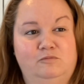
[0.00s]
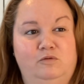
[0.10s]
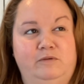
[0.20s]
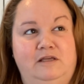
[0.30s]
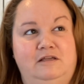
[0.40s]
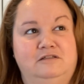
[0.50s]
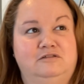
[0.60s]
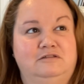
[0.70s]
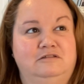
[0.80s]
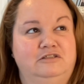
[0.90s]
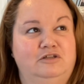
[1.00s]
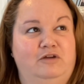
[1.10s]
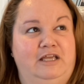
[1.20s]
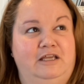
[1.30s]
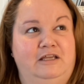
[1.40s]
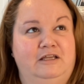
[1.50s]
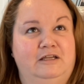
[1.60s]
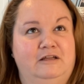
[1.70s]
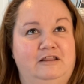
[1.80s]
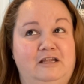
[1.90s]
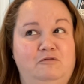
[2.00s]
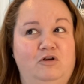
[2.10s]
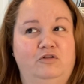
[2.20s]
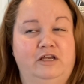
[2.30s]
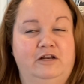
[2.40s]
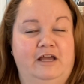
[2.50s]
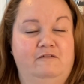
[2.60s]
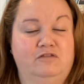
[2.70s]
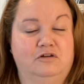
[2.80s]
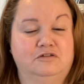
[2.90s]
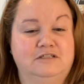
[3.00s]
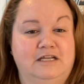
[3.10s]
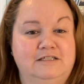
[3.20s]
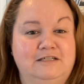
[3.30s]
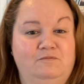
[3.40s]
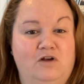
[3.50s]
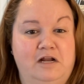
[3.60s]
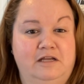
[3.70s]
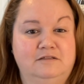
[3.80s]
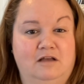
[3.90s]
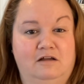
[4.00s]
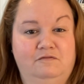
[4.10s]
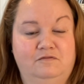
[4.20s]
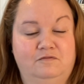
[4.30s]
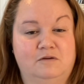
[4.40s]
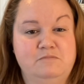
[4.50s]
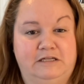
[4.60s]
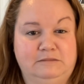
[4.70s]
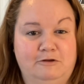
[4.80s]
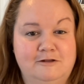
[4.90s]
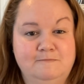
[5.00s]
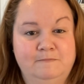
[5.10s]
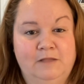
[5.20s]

We'll be doing, I think we're only going to have Thursdays and Fridays off from baseball